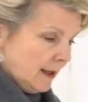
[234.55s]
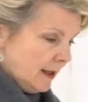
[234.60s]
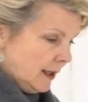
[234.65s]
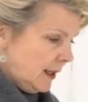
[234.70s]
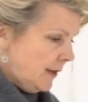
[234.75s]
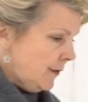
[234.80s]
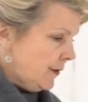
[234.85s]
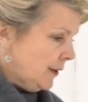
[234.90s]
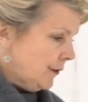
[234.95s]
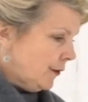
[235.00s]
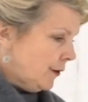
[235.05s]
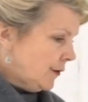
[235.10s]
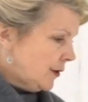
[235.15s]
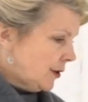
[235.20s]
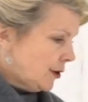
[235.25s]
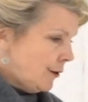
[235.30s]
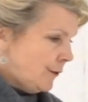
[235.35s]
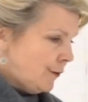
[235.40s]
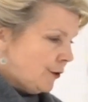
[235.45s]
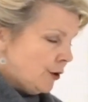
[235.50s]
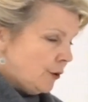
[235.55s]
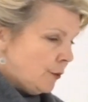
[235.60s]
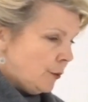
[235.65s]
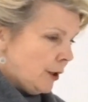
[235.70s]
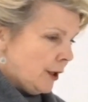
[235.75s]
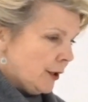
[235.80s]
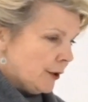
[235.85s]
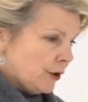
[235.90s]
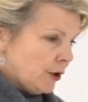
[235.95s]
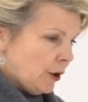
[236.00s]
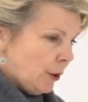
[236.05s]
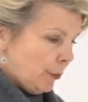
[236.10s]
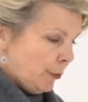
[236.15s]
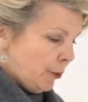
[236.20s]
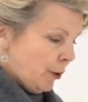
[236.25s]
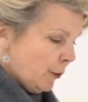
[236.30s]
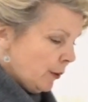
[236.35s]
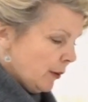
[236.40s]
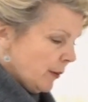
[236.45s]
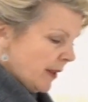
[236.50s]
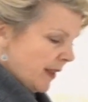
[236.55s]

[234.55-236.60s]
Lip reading: even if you've solved your worktop problem,